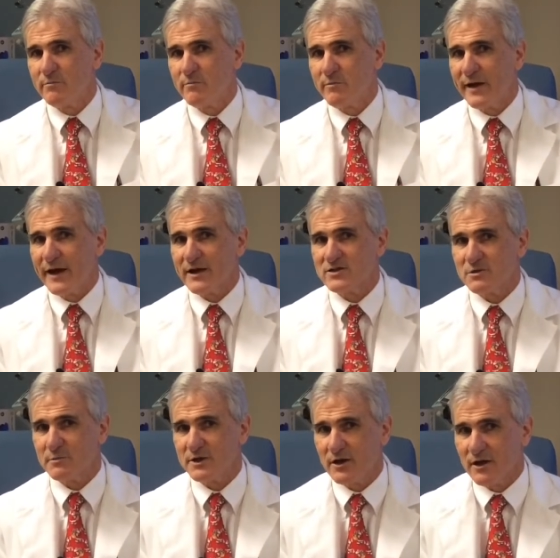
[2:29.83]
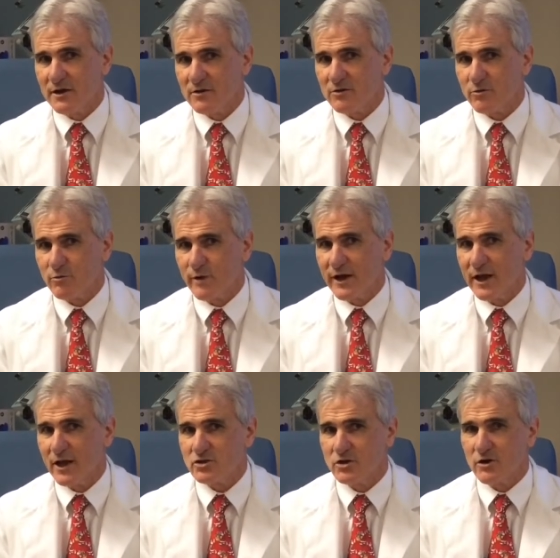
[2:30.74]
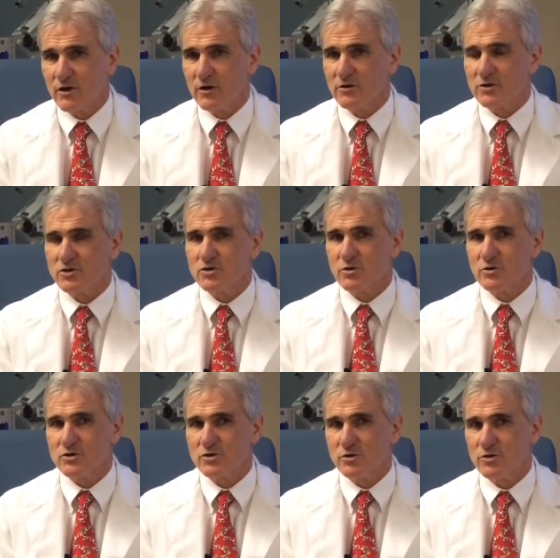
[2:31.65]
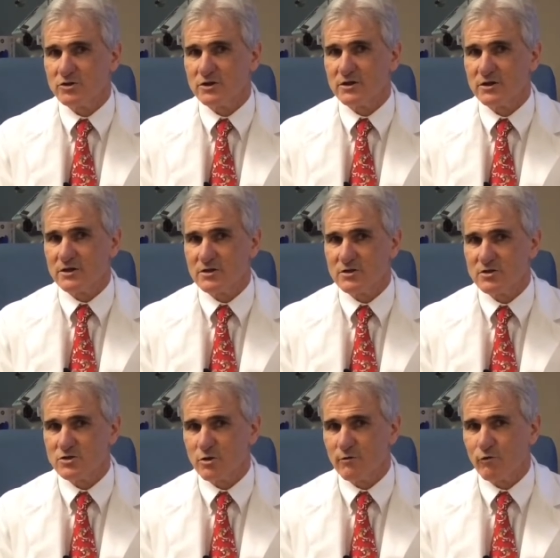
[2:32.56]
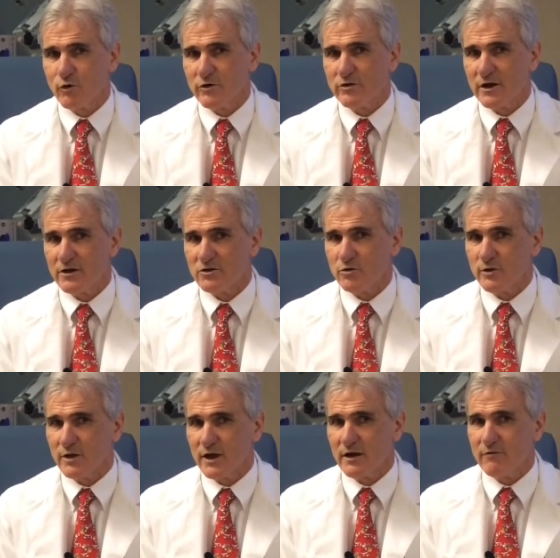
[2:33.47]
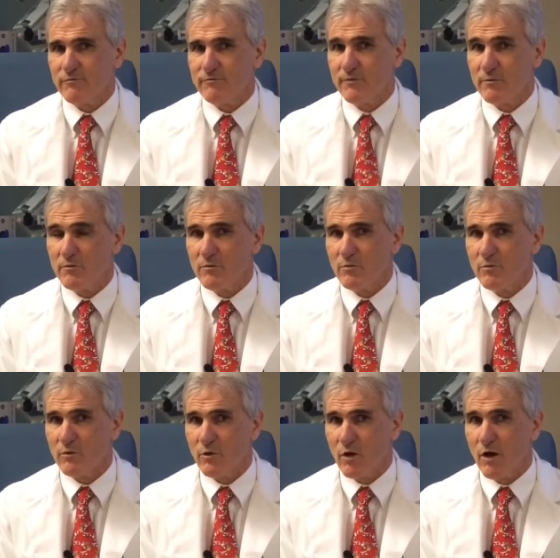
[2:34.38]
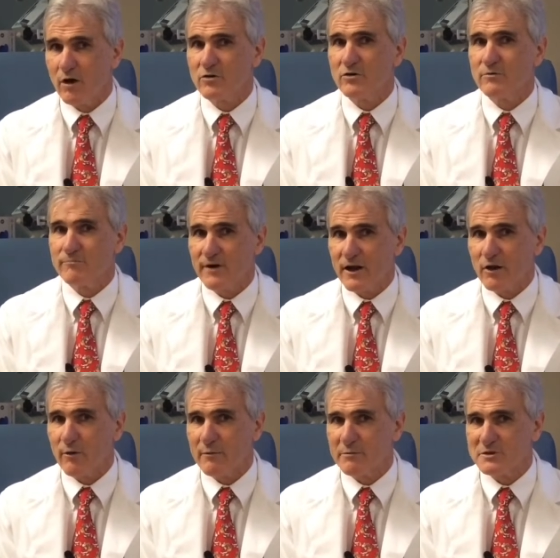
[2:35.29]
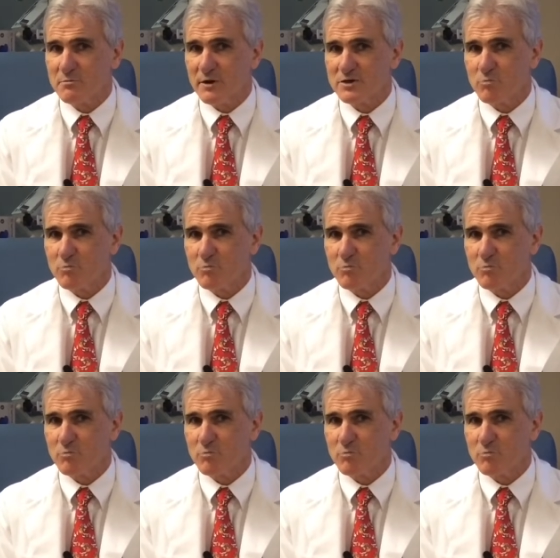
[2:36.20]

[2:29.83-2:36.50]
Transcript: pass the baton to the radiation oncologist or the surgeon and so forth, and I'll do a lot of long-term follow-ups, much